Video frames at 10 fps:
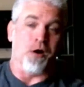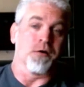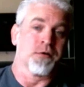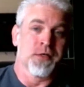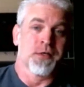
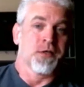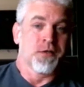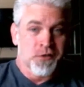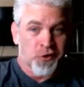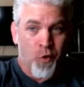bar,
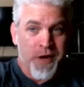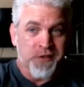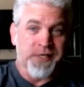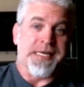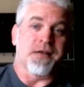
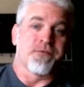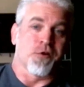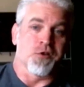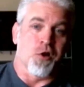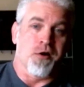squeezing it
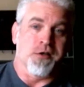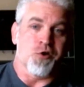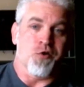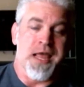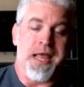for as long
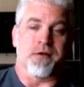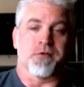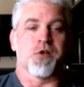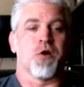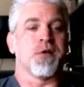as you
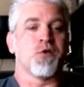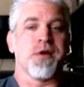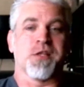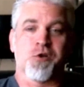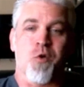can. So
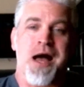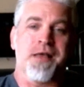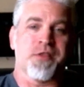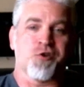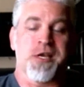between gotcha. the
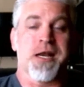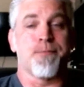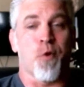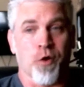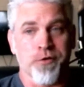squat, the
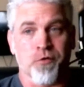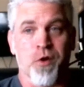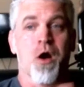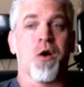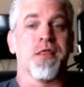chin-up, or the
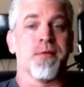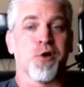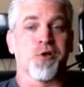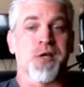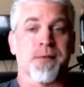row, and the
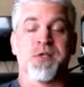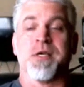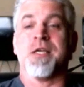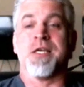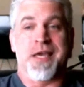
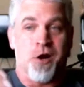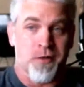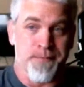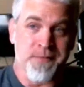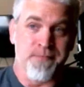push-ups, get
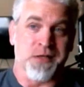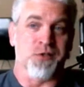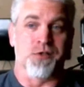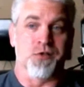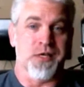all the big
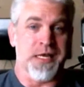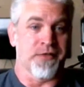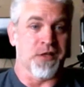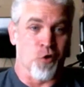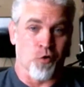muscles
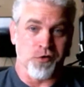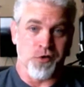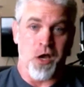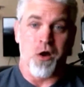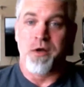in the
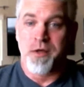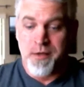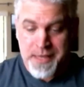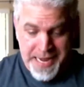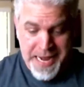torso
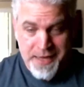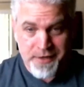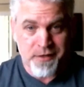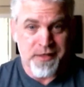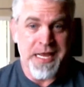
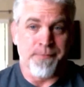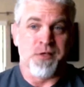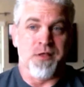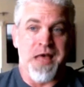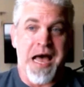and the
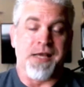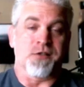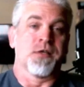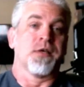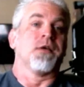hips and
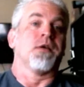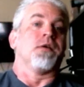thighs.